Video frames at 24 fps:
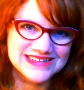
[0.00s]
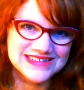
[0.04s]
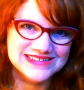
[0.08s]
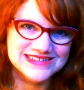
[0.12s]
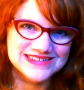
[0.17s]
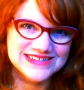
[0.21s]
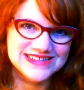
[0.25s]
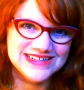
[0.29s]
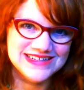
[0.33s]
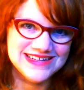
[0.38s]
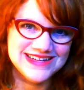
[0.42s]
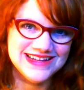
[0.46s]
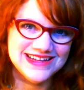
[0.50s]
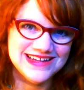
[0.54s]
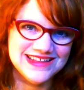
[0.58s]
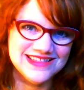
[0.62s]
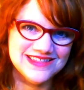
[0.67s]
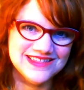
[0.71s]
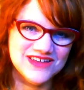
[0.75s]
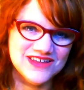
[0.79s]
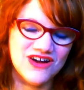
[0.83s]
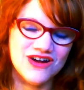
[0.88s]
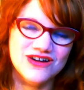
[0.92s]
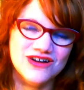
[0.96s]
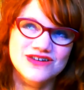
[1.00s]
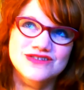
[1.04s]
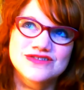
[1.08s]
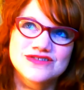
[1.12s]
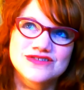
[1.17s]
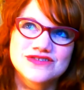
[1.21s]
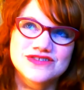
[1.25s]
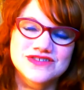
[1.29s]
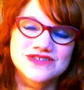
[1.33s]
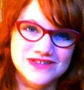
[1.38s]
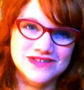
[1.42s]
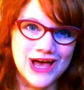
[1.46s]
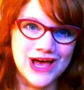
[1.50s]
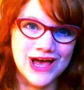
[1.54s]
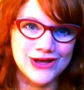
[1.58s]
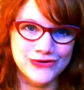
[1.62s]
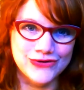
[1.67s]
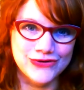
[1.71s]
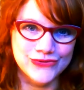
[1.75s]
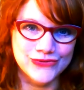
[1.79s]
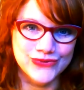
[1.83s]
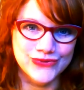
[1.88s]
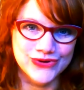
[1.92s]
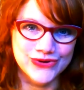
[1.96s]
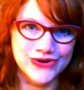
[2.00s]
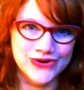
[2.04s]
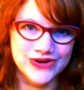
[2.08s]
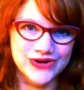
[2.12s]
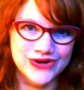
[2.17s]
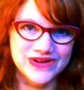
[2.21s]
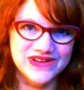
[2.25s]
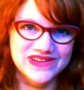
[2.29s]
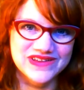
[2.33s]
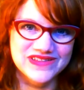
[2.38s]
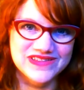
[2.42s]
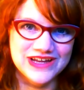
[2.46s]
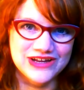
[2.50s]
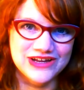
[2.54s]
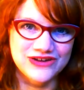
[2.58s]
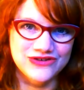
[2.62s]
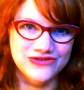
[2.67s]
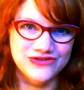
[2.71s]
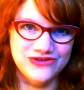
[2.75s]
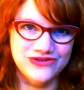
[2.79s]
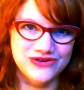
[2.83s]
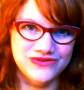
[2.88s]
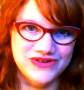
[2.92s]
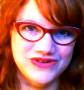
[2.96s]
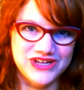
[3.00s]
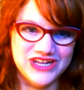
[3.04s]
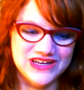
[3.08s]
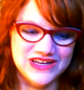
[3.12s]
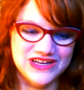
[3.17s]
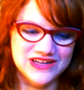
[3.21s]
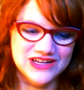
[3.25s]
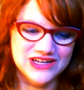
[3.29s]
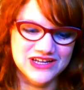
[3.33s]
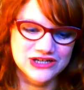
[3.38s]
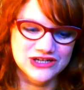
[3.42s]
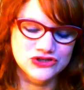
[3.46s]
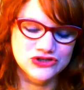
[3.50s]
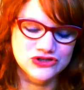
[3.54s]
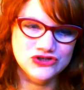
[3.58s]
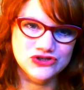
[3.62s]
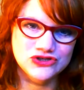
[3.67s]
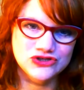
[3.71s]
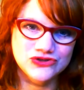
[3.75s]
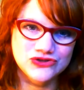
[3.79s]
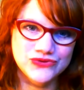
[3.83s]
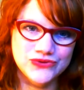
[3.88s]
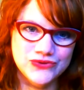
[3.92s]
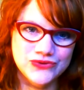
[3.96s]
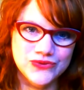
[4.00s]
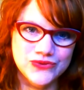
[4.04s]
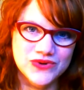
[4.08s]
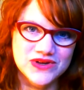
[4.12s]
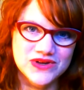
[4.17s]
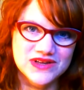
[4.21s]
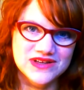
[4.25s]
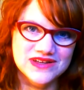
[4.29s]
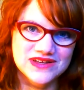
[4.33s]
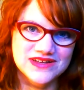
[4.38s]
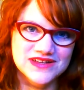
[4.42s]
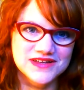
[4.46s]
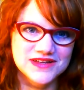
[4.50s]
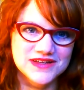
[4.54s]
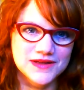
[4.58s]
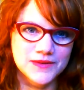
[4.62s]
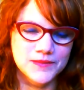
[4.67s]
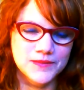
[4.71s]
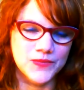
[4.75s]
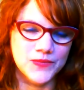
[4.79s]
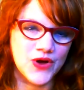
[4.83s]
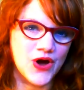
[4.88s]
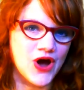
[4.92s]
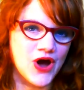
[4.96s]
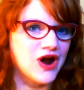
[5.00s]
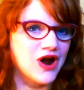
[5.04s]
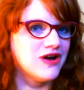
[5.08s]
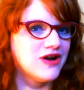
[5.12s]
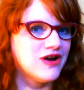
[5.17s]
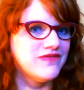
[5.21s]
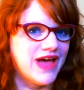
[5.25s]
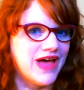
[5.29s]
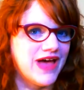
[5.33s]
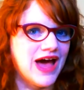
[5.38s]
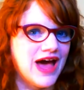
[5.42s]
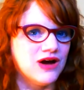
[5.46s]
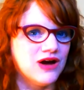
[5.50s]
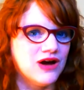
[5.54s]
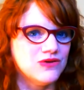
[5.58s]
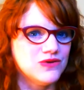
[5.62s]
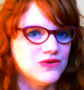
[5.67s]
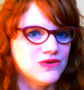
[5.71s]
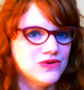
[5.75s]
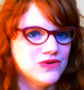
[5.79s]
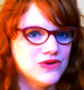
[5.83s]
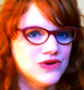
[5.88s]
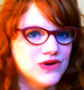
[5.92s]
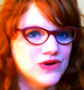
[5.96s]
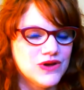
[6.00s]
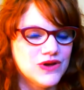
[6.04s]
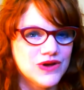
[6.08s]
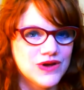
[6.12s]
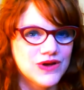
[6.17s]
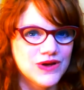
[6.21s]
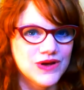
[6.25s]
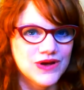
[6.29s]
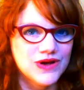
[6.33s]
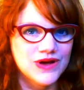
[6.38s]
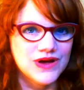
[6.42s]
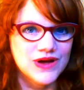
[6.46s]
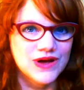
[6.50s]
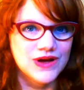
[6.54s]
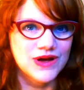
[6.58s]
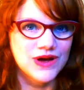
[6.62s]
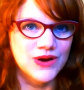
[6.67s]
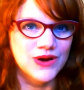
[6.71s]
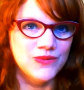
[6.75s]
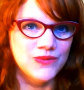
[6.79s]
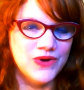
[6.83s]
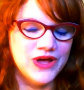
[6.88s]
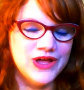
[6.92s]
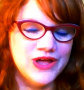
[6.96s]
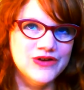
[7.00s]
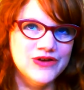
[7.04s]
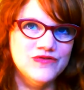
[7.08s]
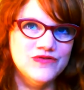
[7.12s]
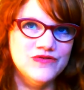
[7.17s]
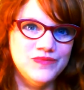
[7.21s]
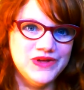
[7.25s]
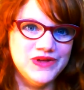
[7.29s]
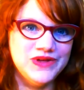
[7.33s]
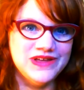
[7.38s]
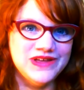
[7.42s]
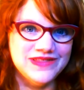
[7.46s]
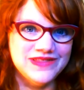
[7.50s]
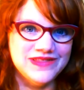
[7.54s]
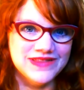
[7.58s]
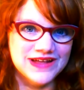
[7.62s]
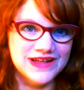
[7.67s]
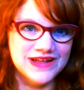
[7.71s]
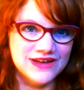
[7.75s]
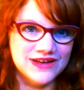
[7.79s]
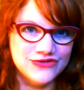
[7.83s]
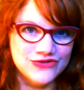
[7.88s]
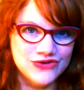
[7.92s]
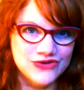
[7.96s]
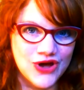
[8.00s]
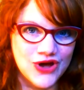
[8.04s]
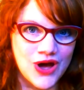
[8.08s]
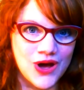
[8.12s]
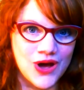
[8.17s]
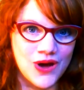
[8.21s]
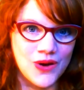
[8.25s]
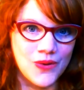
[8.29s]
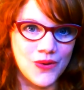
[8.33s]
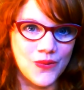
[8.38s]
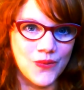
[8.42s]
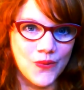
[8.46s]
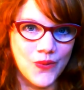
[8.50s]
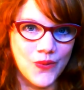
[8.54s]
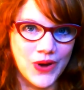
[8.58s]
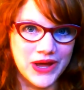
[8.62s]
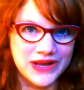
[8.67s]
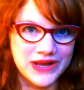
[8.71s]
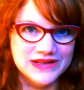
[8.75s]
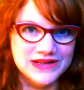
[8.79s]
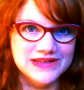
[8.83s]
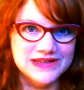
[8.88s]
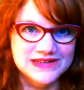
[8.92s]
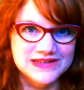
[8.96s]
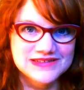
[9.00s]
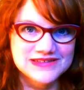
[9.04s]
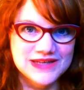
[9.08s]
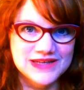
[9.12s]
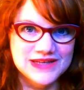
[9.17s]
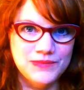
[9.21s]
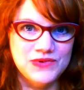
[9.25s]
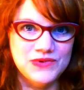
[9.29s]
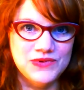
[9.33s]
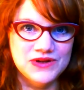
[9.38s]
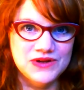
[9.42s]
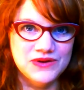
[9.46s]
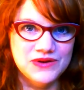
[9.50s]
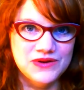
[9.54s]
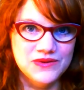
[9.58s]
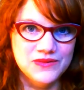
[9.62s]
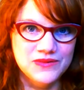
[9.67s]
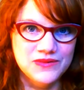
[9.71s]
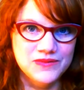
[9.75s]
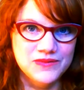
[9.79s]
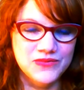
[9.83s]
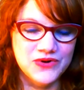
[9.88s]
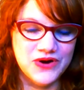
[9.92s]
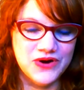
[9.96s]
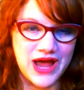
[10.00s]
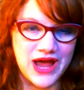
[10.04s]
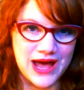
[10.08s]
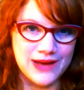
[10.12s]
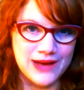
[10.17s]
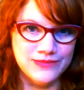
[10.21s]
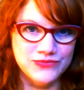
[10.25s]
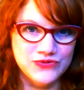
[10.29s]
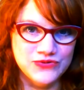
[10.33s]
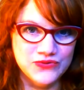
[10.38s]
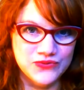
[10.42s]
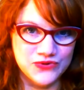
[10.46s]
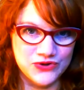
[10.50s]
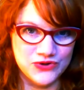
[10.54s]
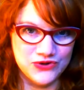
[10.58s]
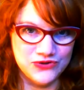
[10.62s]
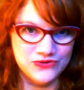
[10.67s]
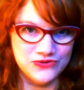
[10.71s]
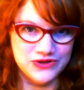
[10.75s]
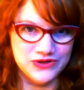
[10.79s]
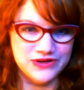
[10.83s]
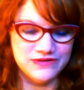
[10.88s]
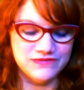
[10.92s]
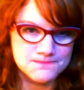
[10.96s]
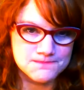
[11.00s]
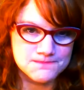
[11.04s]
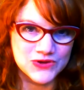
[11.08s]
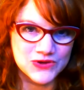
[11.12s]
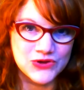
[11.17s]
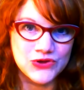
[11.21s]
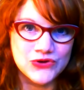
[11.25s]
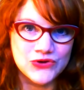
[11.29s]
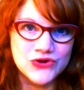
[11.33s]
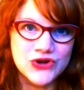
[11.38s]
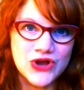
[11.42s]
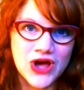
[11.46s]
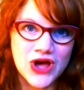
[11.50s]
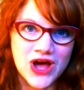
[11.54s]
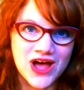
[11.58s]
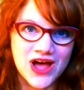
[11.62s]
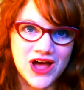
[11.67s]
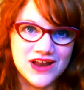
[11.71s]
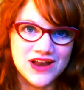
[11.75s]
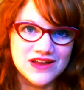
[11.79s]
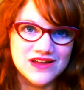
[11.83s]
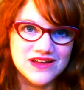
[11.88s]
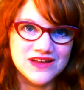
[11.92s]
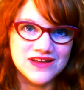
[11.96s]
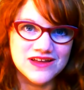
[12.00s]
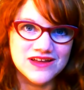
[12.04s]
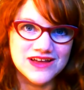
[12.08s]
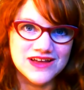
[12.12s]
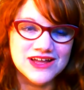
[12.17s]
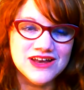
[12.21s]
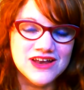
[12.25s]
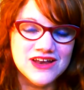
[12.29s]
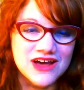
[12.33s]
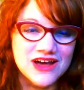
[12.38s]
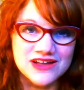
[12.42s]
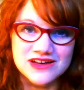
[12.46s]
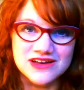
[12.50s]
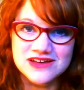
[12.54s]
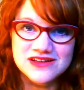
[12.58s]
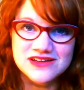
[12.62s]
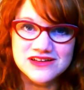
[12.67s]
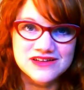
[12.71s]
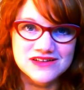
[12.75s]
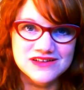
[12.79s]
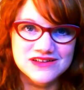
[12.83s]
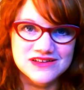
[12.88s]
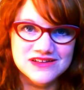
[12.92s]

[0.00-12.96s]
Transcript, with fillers: I see the hard societal work that you're doing to carve out a way of being that is not widely accepted, perhaps, where you live. You're not a none.